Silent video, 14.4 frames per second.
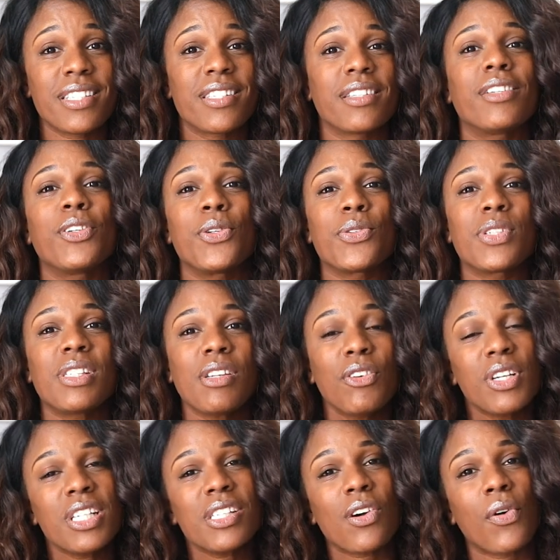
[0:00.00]
this little
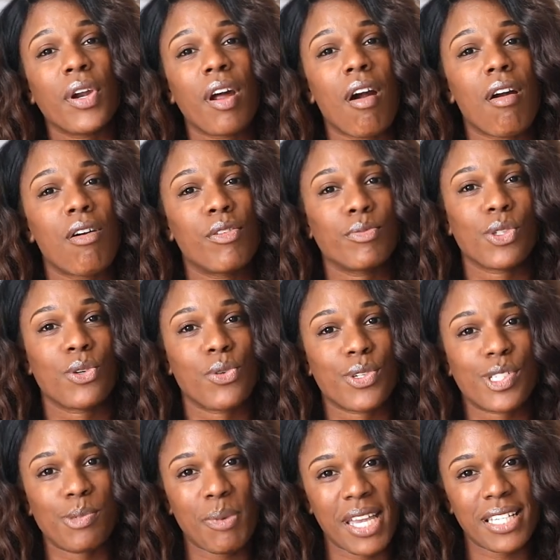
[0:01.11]
series on our
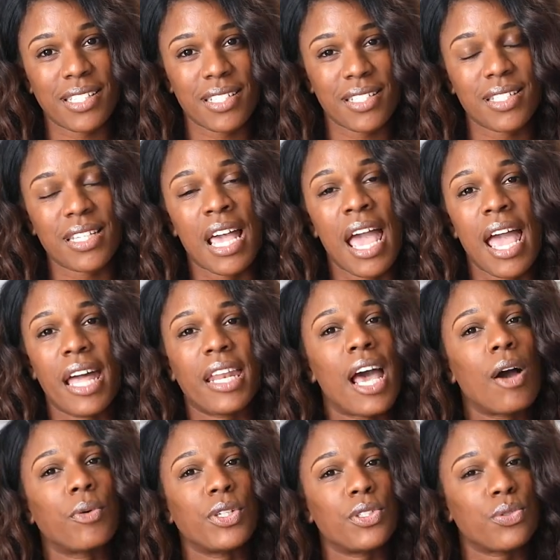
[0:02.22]
homeschool spaces and
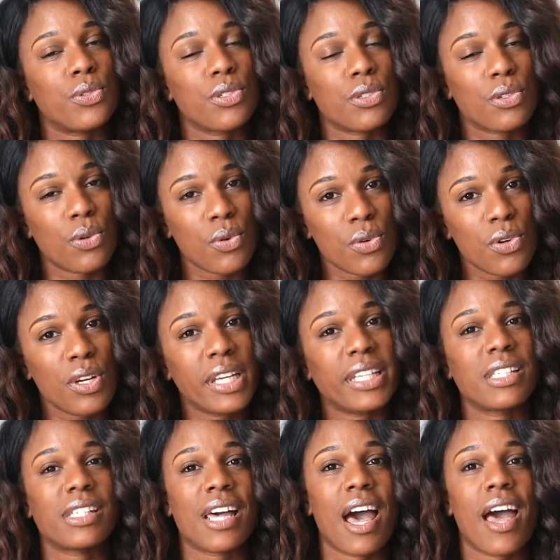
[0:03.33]
how we do school
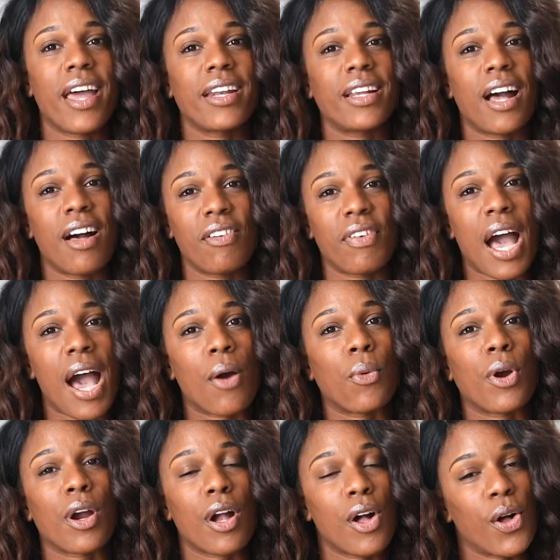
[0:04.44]
inside of
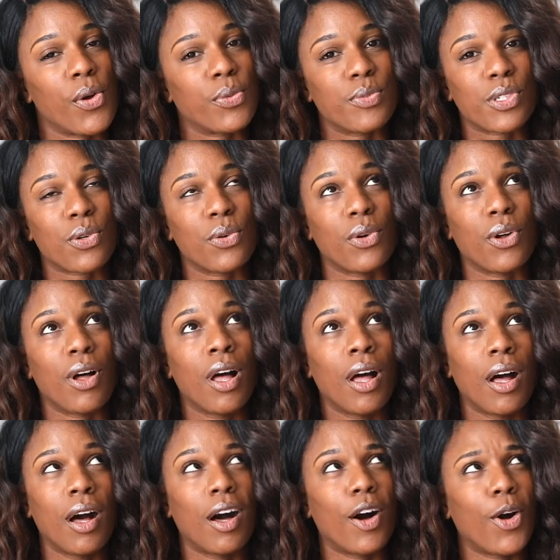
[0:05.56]
our homeschool
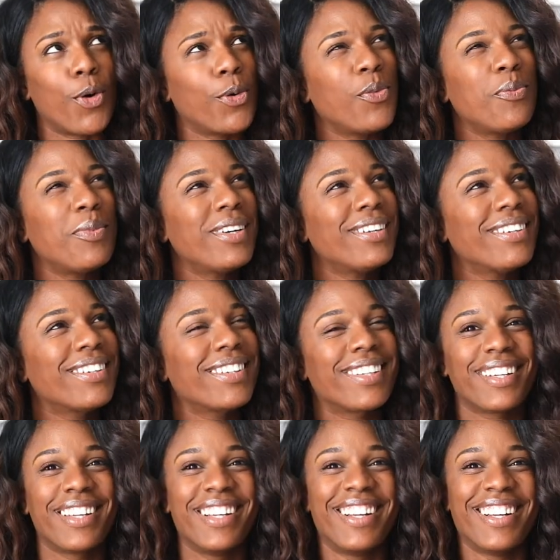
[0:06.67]
home.